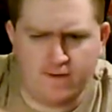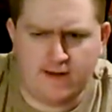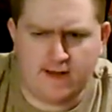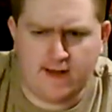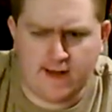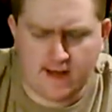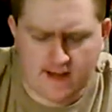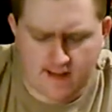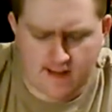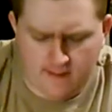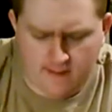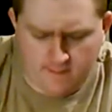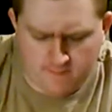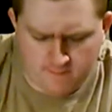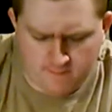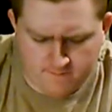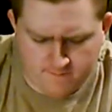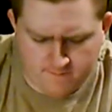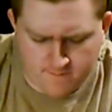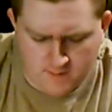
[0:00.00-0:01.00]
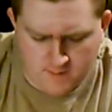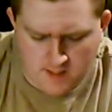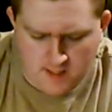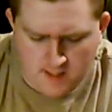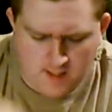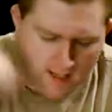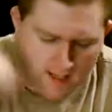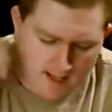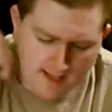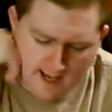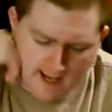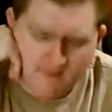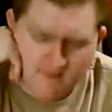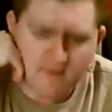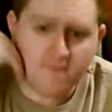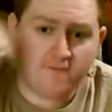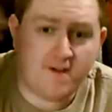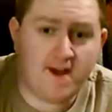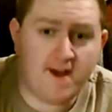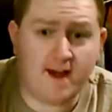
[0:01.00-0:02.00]
very kind
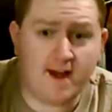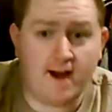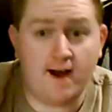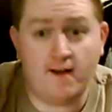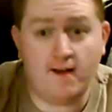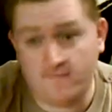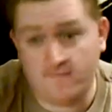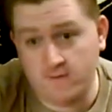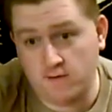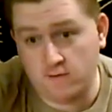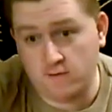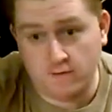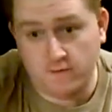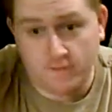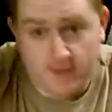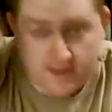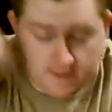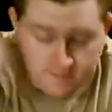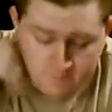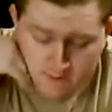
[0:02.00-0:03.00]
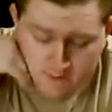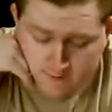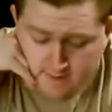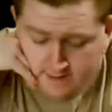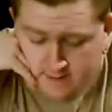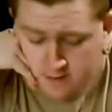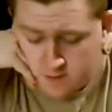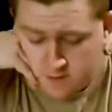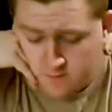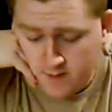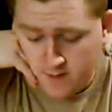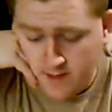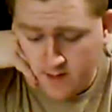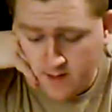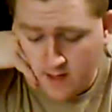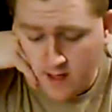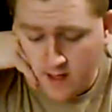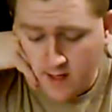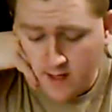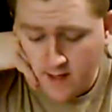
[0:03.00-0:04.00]
of a Viacon feel to it. If you ask me, that's just me.
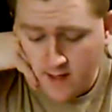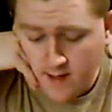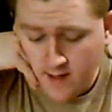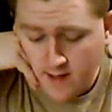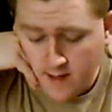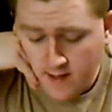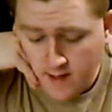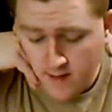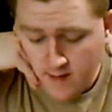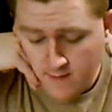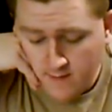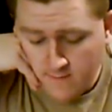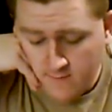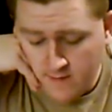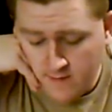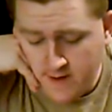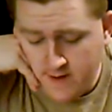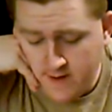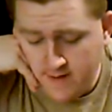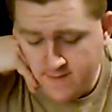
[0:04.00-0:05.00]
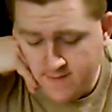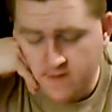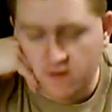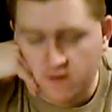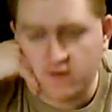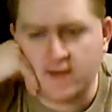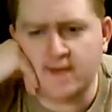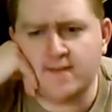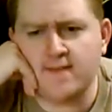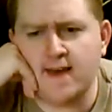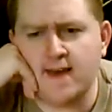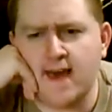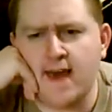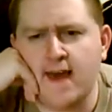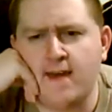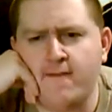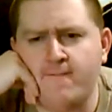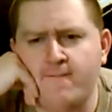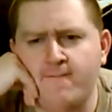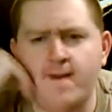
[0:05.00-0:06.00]
Very nice. There is
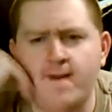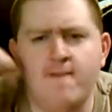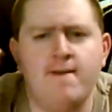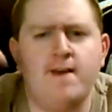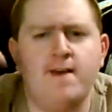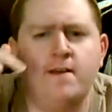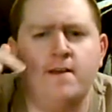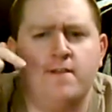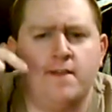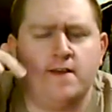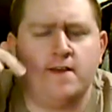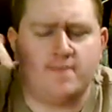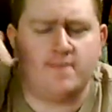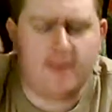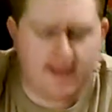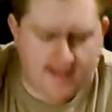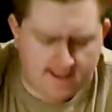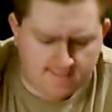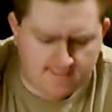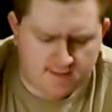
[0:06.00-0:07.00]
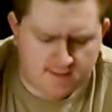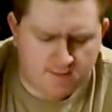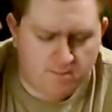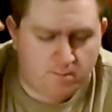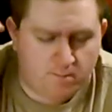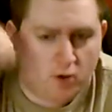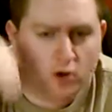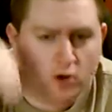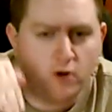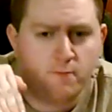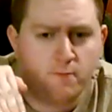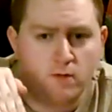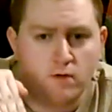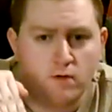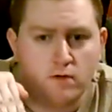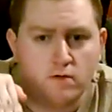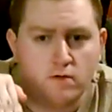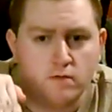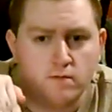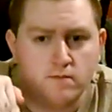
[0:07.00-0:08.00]
a variant of this that comes in
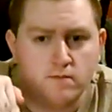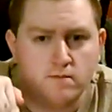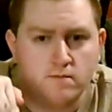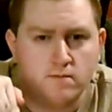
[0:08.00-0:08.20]
purple,